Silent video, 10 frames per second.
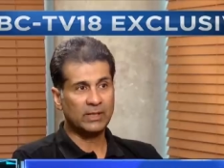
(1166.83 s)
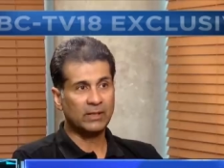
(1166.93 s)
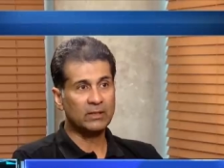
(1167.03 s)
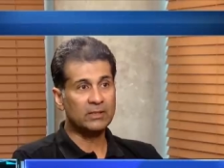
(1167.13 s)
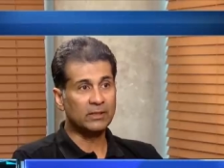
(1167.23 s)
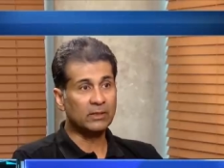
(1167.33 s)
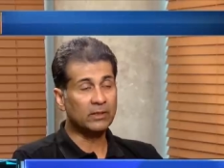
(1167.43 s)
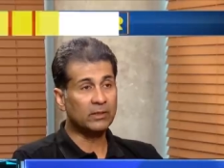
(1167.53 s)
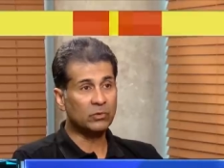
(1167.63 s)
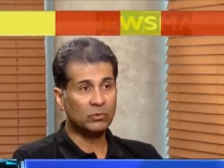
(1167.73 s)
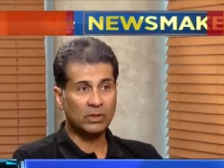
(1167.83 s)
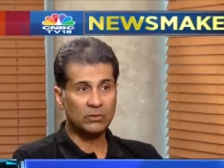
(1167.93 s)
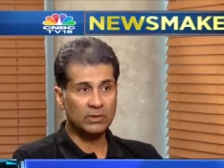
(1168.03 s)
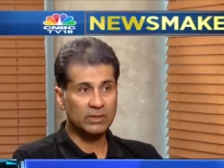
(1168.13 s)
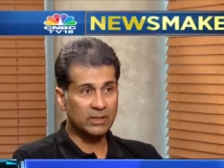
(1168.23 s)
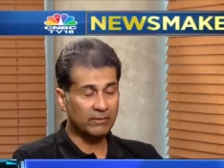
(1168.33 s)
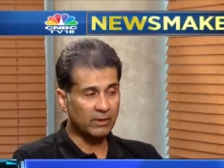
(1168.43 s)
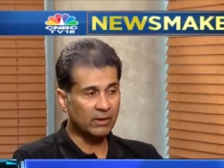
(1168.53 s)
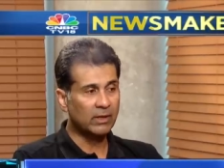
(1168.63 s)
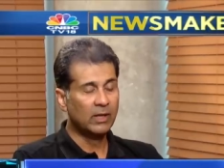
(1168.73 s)
motorcycles a year in
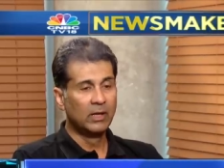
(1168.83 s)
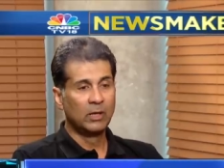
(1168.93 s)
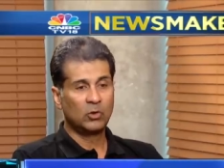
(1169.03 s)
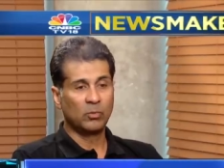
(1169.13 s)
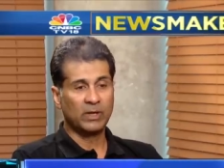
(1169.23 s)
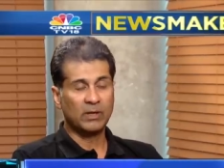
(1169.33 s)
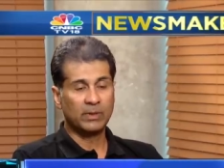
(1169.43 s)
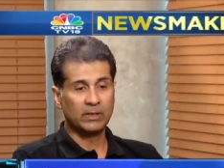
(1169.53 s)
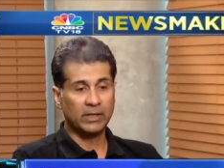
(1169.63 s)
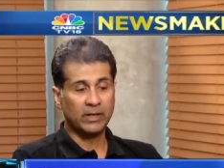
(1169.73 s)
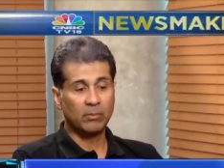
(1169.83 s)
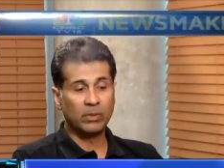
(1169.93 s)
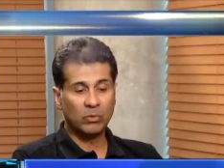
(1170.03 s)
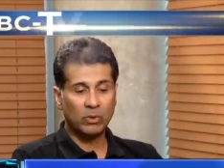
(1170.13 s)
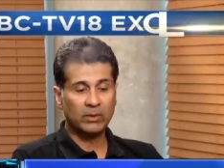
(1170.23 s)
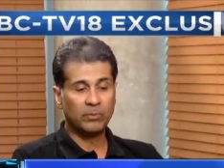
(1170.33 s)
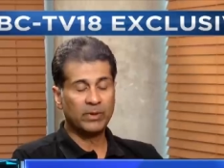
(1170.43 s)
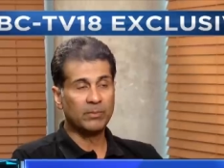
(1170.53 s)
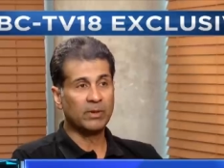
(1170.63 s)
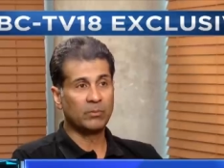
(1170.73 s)
2007 to becoming the number one
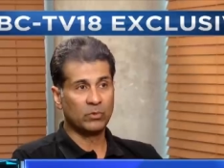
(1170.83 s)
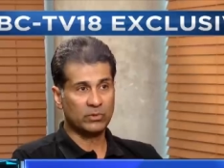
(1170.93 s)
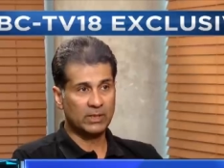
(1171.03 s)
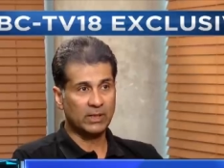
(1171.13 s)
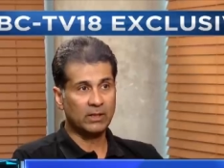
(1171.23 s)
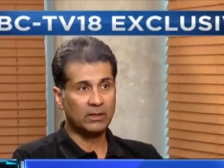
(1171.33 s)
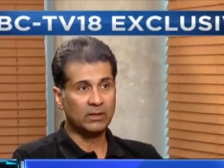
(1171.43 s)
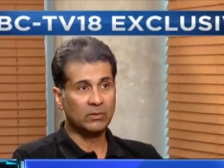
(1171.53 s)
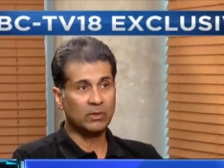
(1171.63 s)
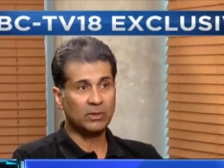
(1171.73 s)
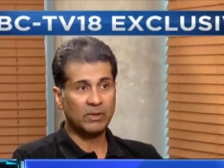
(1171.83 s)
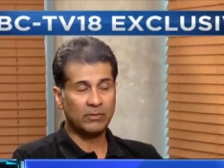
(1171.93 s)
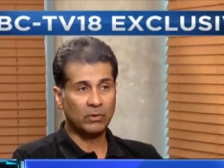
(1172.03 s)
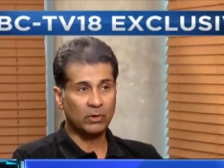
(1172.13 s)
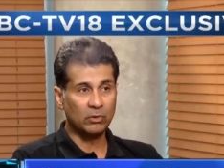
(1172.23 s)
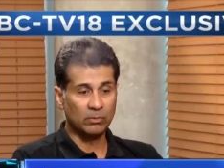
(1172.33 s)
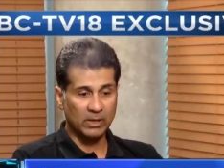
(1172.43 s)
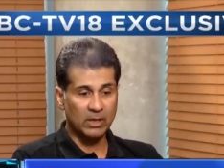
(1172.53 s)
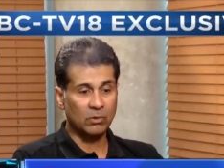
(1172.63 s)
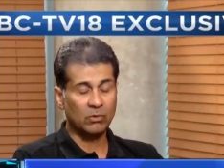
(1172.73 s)
premium motorcycle in the world by
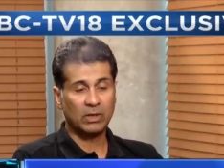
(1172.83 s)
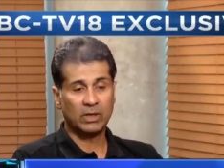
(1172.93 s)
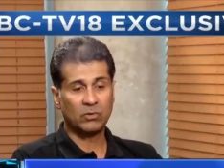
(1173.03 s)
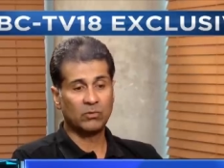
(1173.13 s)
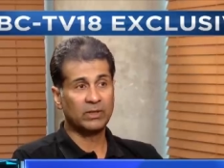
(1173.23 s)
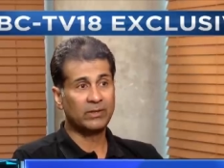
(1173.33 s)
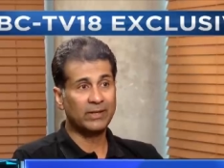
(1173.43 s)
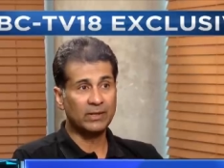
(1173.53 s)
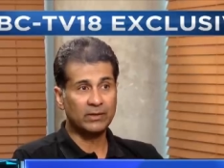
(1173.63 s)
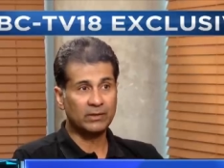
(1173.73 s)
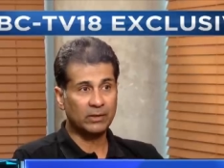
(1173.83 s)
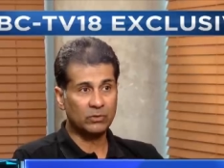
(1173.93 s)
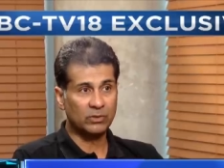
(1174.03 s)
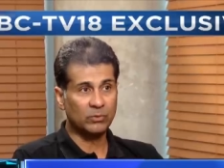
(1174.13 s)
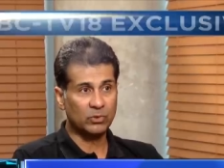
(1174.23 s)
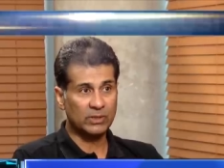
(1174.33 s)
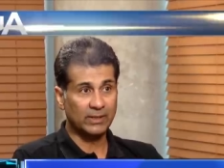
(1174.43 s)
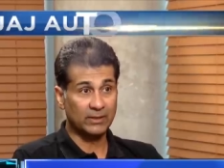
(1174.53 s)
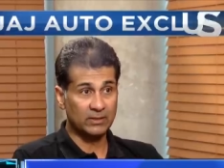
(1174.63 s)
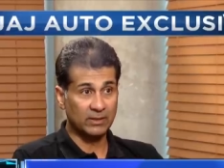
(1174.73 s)
volume now at over 300,000
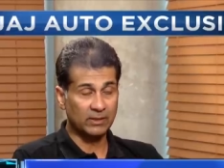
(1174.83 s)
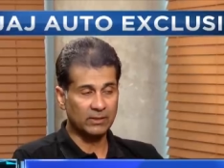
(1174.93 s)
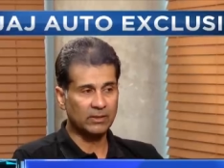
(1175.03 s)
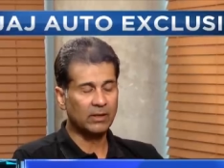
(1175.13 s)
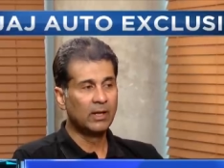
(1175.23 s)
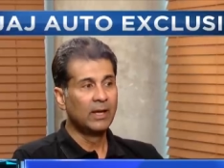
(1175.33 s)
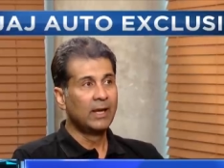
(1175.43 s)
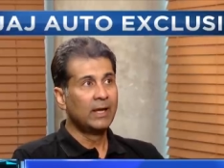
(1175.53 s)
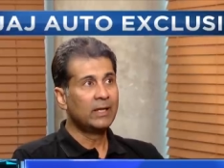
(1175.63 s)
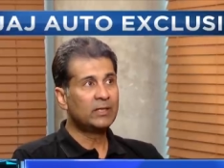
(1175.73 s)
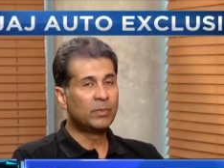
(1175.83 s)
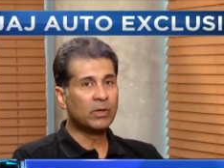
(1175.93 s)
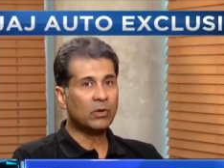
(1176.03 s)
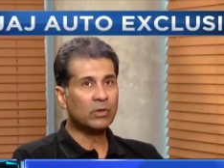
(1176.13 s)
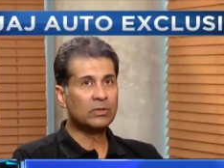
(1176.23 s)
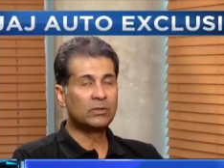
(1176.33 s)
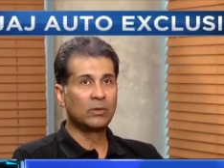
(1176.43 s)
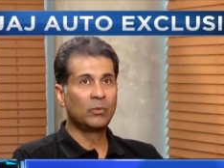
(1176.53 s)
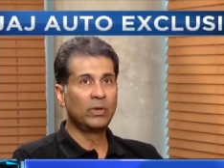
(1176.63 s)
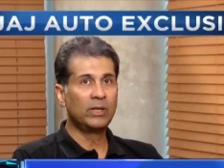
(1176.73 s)
motorcycles a year mm. is
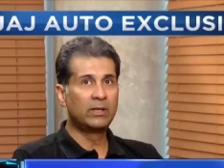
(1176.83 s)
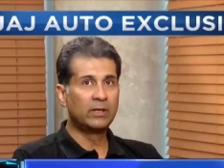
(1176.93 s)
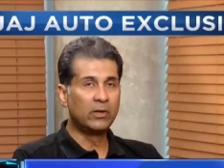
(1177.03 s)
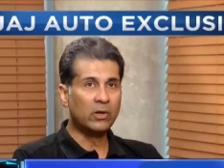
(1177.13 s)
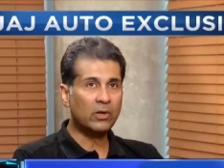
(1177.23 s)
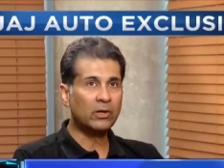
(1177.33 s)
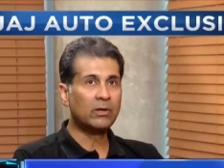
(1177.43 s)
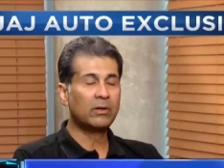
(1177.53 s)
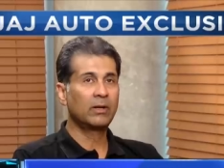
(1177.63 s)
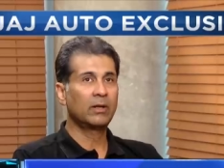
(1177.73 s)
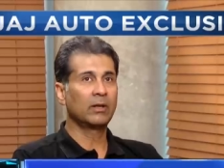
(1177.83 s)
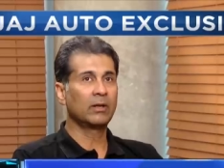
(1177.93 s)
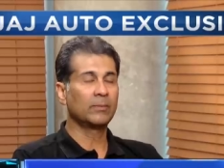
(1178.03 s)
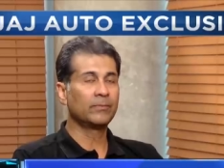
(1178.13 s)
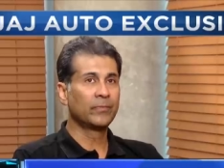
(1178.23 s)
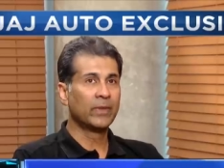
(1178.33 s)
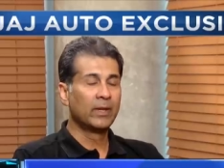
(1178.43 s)
because we did not uh,